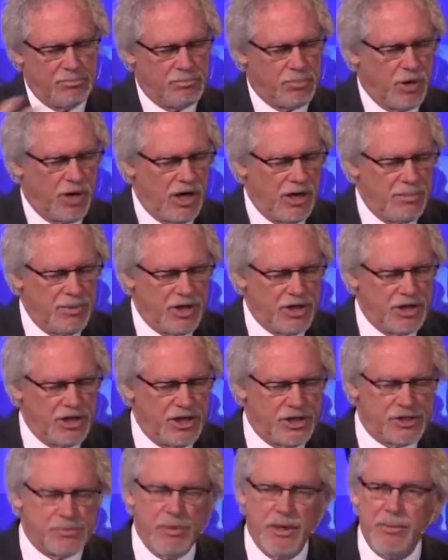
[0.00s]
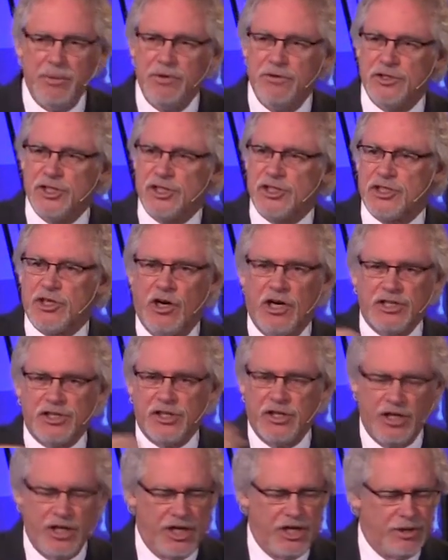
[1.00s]
partly because maybe you just
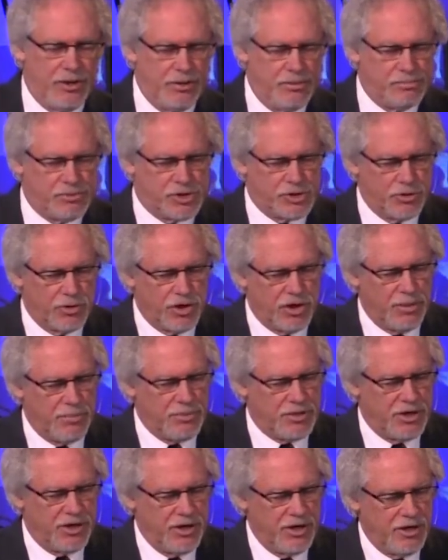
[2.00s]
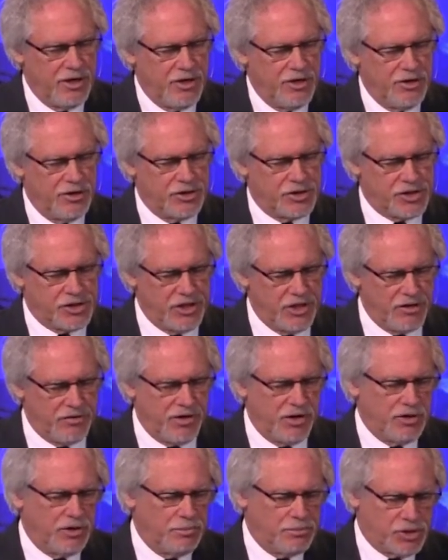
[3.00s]
constantly absorbed
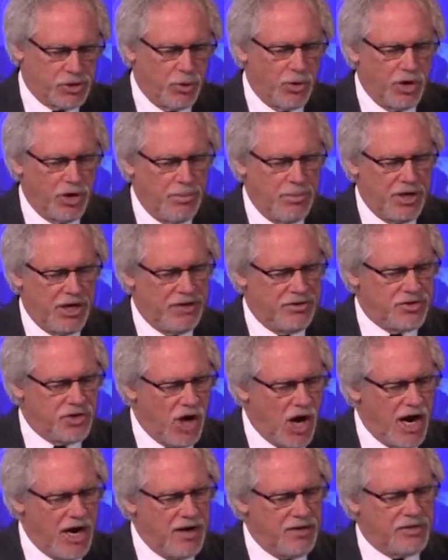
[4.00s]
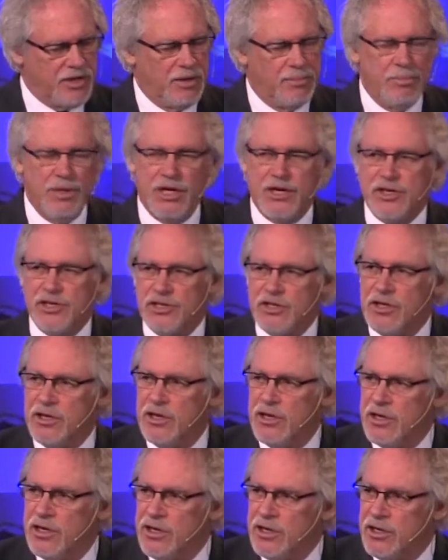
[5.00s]
a diet that makes
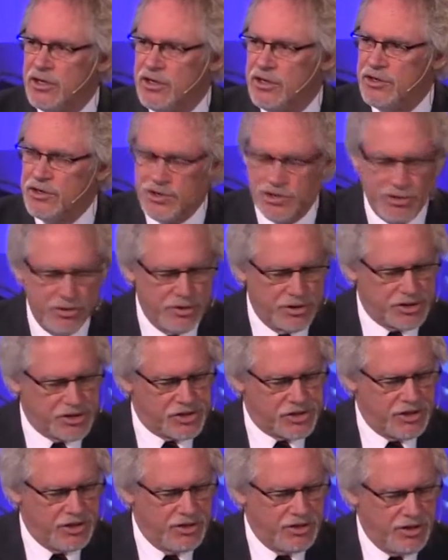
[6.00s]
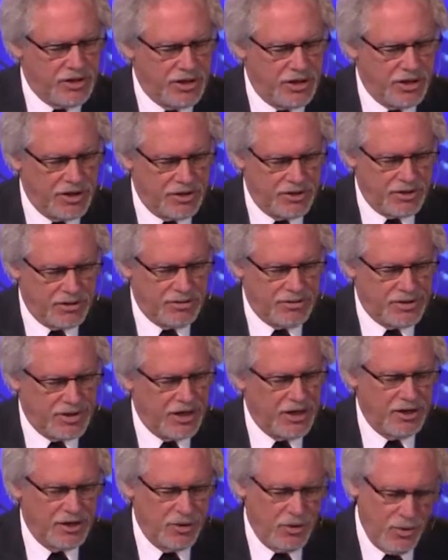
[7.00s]
your truest hunger
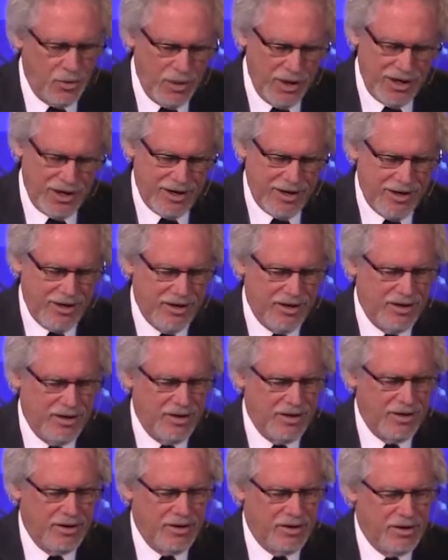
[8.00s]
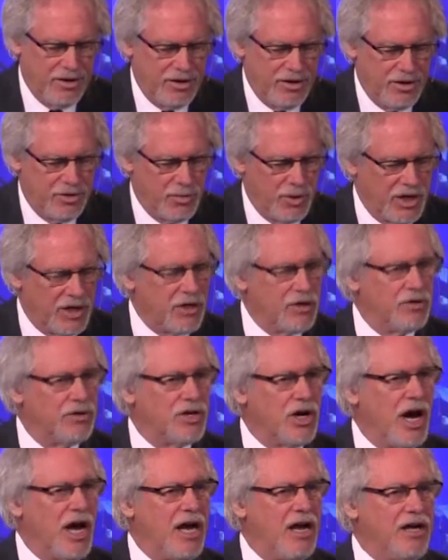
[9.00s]
kind of go away. Your regular
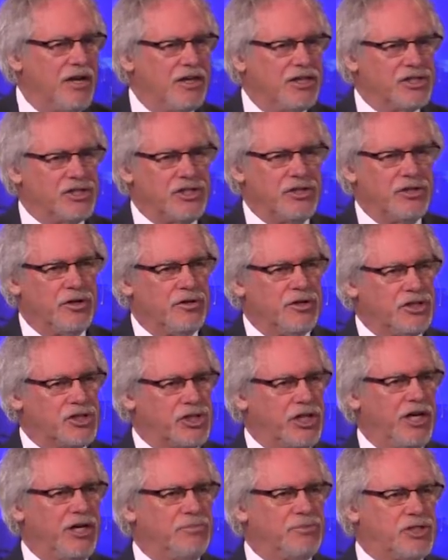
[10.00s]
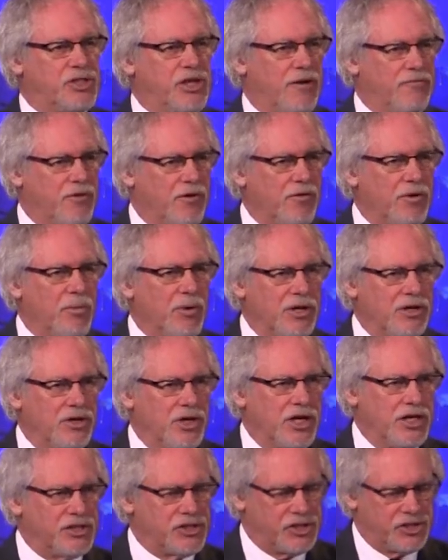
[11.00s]
diet is, you know, the same stuff everyone
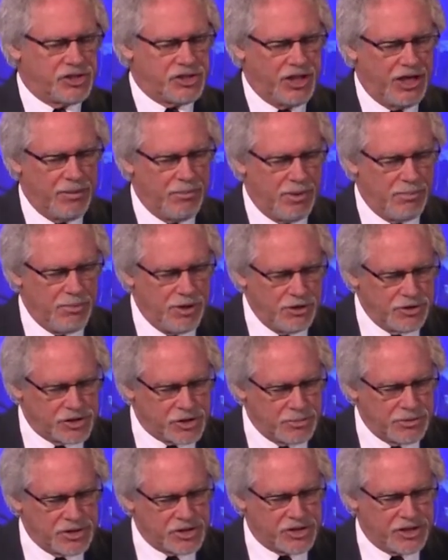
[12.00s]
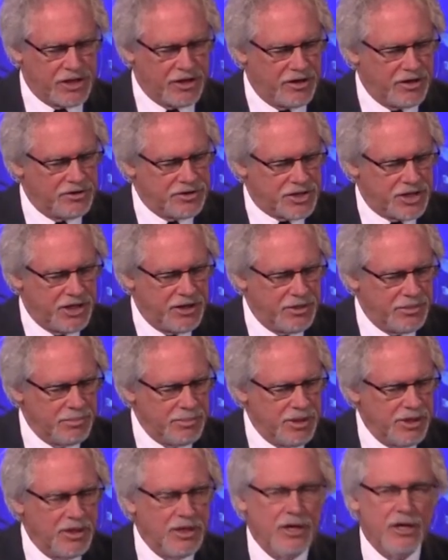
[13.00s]
does, the same amusements that entertain
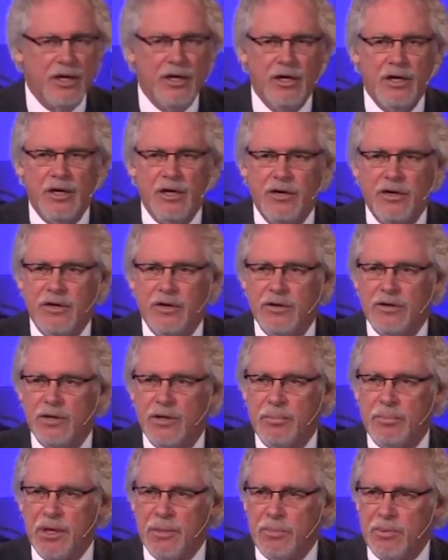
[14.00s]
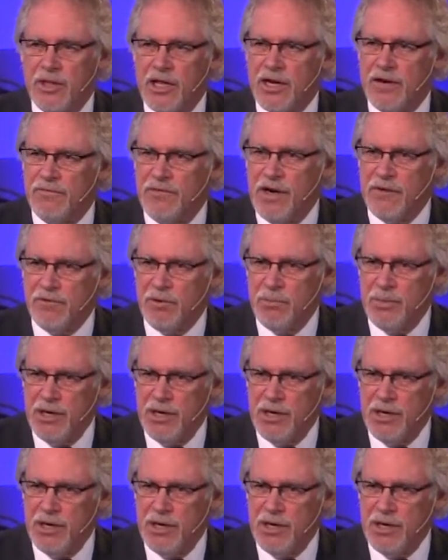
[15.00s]
them, the people that have never